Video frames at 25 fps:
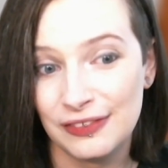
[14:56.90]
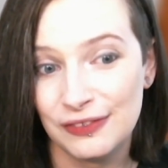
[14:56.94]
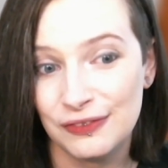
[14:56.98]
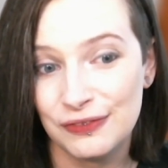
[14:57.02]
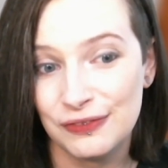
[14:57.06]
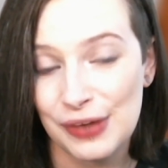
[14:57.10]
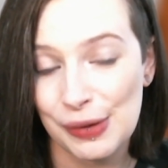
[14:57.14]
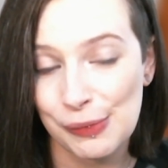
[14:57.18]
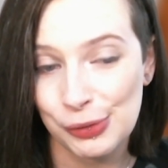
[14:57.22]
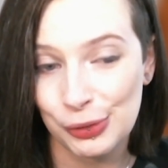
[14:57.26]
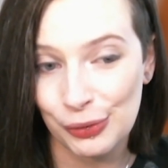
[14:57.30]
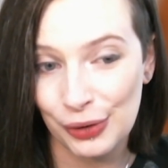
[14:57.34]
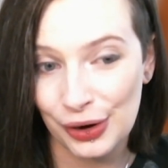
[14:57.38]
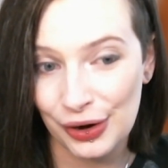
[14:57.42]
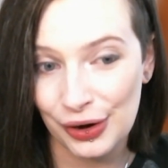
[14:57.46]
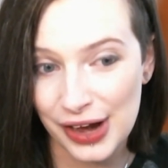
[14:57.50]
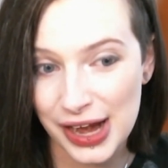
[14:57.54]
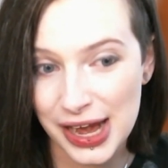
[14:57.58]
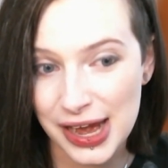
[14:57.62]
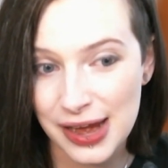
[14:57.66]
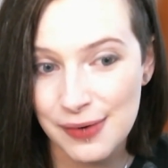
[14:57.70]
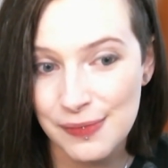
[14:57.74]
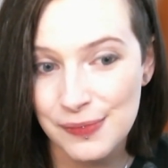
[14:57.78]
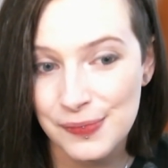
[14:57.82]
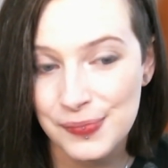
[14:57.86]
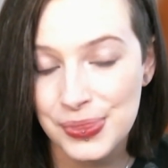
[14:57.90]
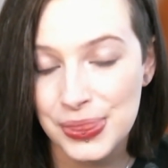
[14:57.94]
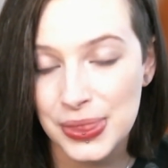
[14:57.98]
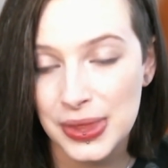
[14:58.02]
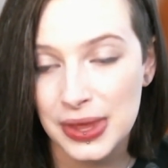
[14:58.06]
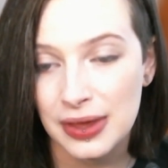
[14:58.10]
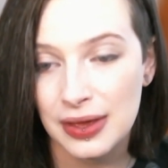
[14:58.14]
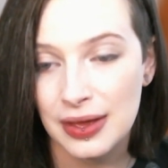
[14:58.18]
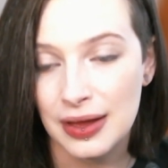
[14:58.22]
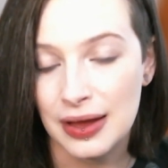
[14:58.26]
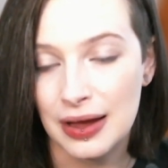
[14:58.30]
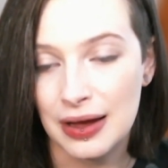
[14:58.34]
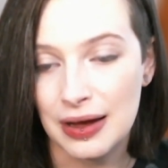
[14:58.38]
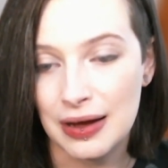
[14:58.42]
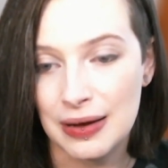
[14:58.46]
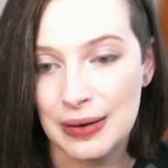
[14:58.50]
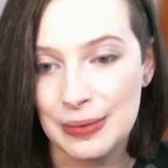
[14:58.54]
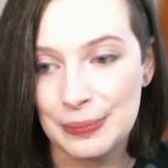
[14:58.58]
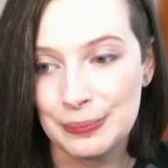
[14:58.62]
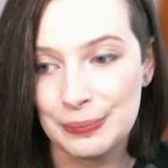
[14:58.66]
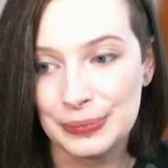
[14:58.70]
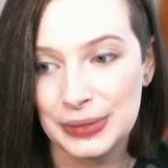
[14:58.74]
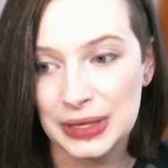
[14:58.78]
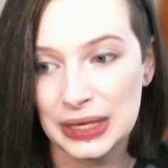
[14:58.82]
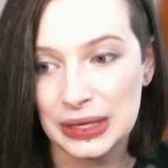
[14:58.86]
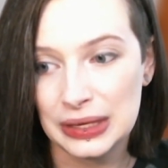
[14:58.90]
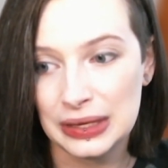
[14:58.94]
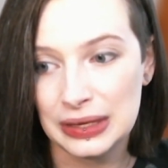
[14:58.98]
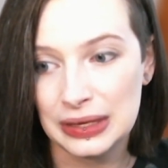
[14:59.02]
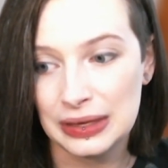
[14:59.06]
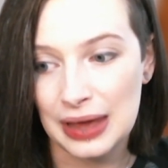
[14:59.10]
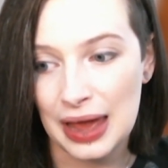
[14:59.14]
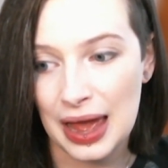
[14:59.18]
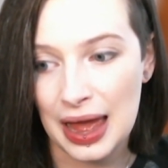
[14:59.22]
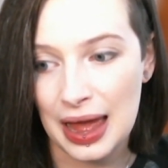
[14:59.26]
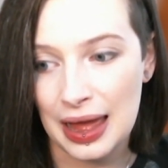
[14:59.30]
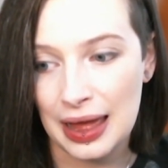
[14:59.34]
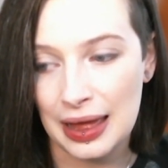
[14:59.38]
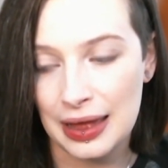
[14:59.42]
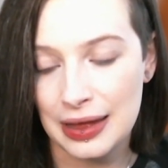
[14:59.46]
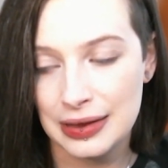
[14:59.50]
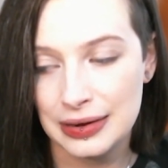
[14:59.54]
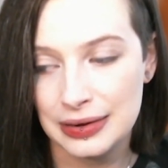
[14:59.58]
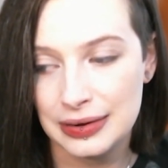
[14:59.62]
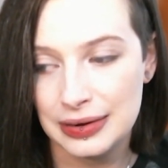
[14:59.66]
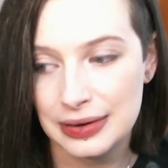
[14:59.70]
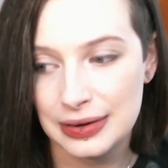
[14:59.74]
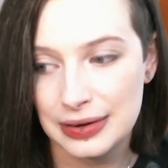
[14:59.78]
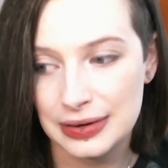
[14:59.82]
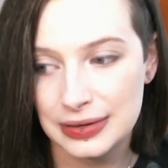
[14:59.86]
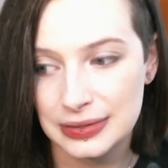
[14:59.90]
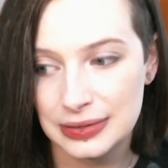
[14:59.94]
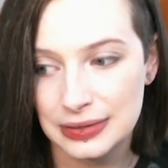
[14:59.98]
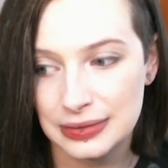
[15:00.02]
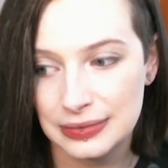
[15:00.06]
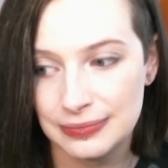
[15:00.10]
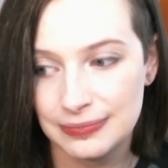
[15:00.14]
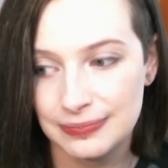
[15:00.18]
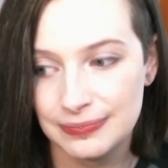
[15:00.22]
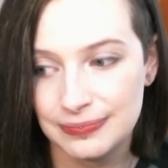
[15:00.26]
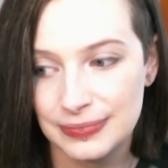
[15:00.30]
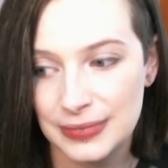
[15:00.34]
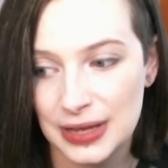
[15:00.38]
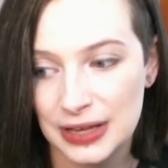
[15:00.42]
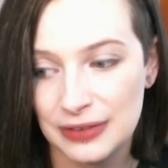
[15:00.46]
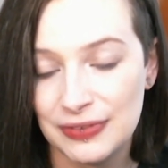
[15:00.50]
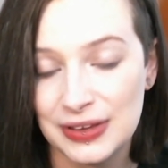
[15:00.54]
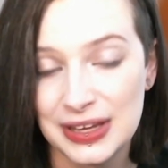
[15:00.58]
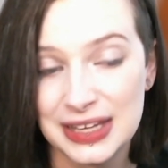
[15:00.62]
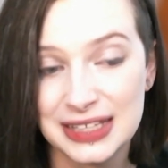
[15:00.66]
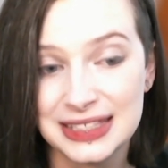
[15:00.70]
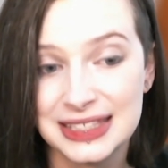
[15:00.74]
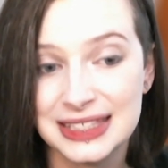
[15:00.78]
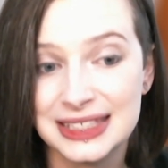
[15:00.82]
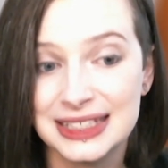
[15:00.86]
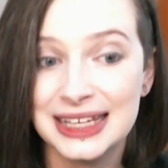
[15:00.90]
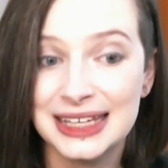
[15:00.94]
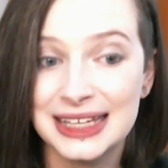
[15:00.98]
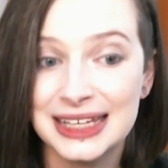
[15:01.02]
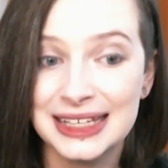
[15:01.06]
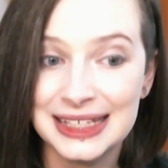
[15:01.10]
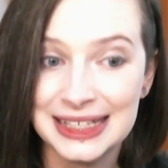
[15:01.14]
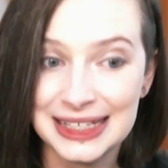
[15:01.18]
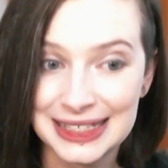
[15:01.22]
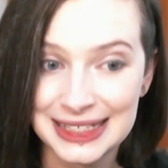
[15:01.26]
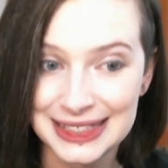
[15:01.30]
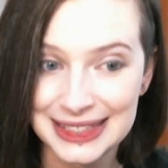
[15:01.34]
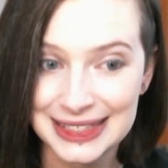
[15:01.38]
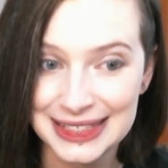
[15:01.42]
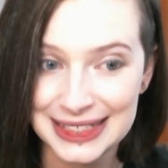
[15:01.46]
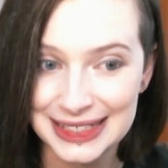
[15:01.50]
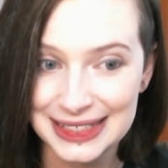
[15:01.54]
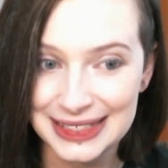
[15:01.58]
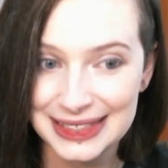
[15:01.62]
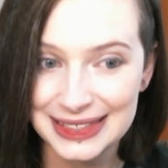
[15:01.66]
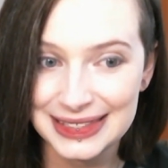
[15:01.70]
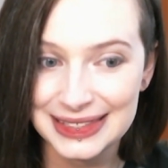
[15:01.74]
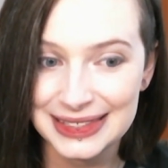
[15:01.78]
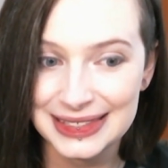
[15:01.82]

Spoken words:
February. He had advanced kidney disease